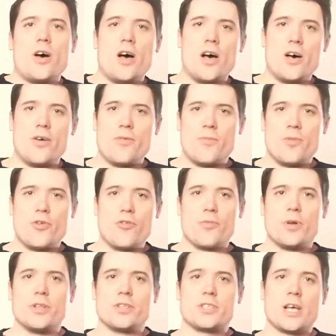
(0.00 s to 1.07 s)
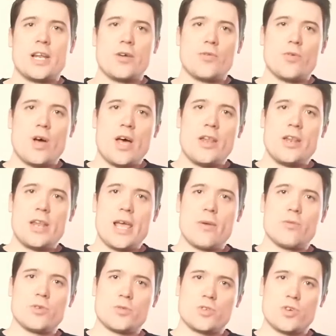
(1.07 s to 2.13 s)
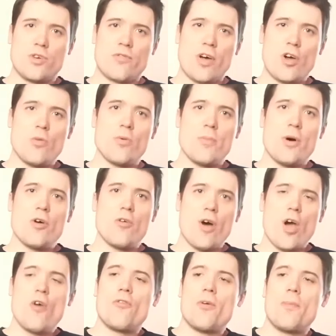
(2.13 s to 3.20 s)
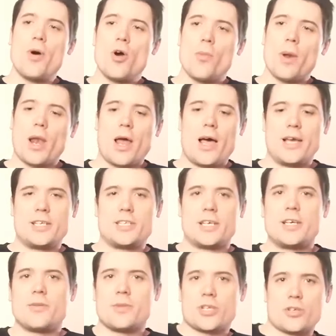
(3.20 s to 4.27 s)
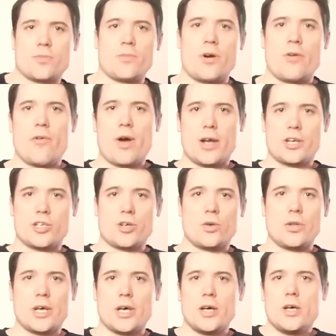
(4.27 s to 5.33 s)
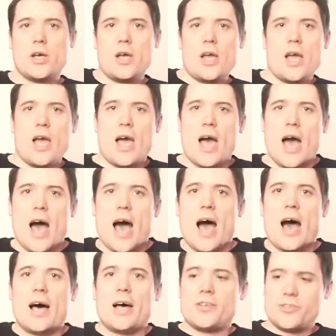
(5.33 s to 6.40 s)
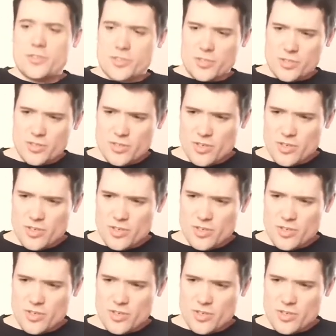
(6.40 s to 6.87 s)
movements, and it was sort of over mobilizing my right shoulder, and